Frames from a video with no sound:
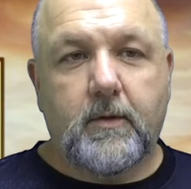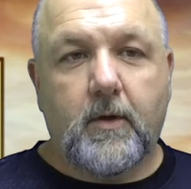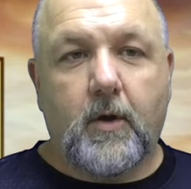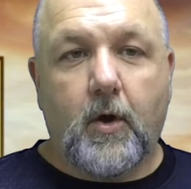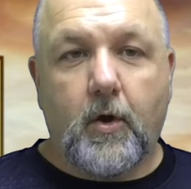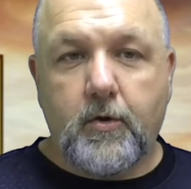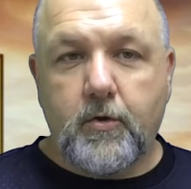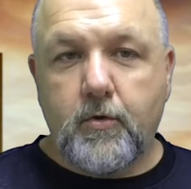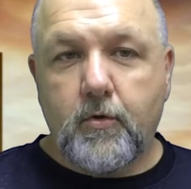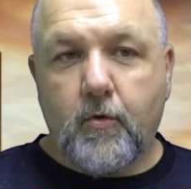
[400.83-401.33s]

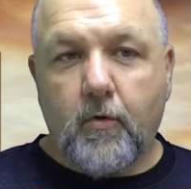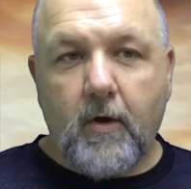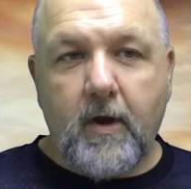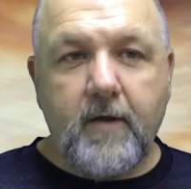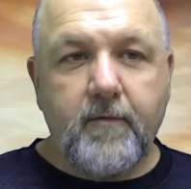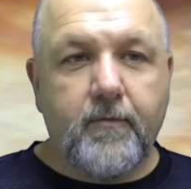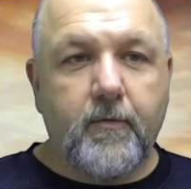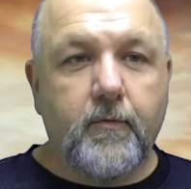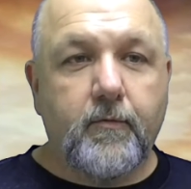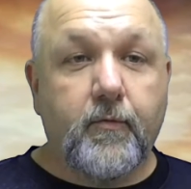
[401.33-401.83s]
Are you
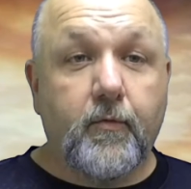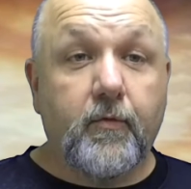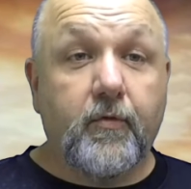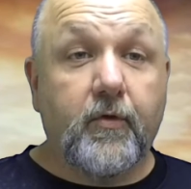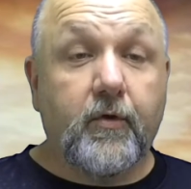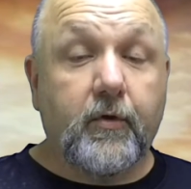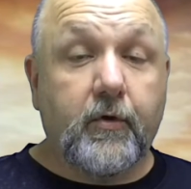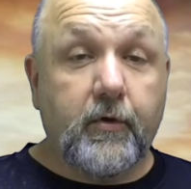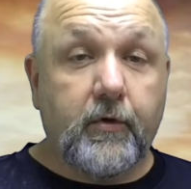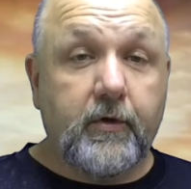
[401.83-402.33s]
grateful for
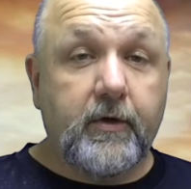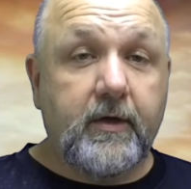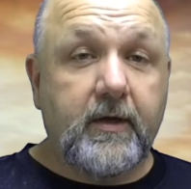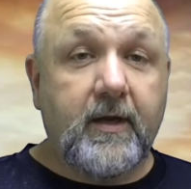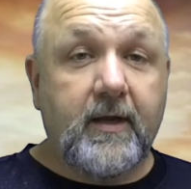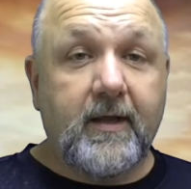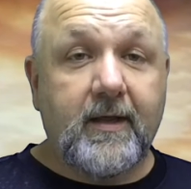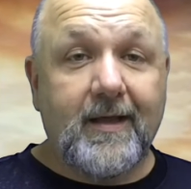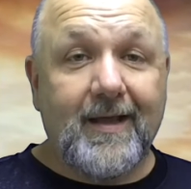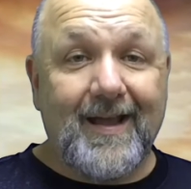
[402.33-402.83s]
the
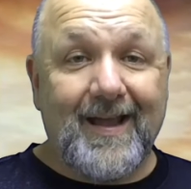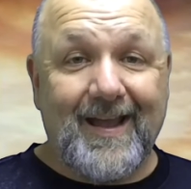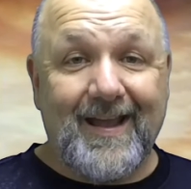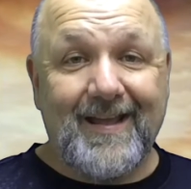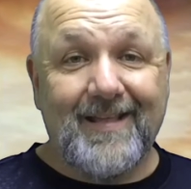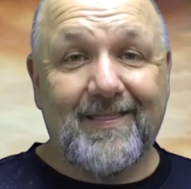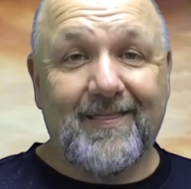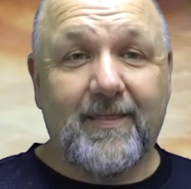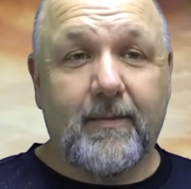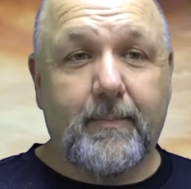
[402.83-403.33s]
good
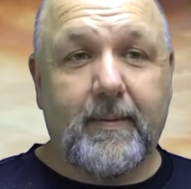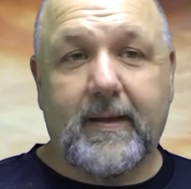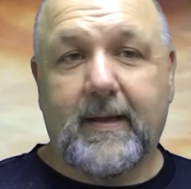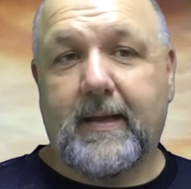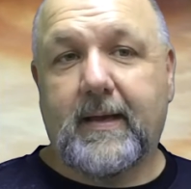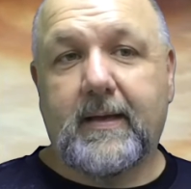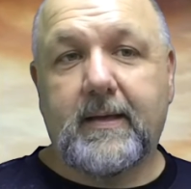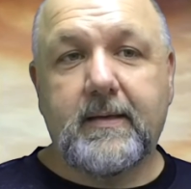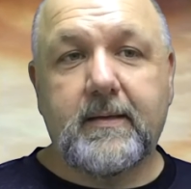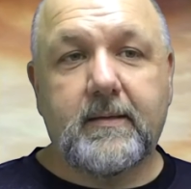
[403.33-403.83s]
and the
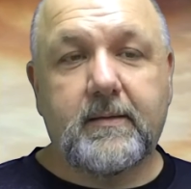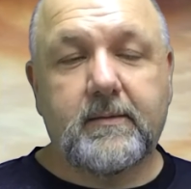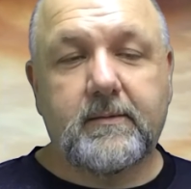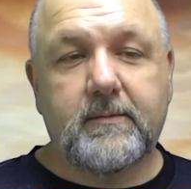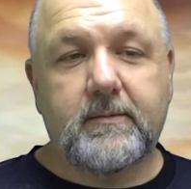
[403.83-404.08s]
bad?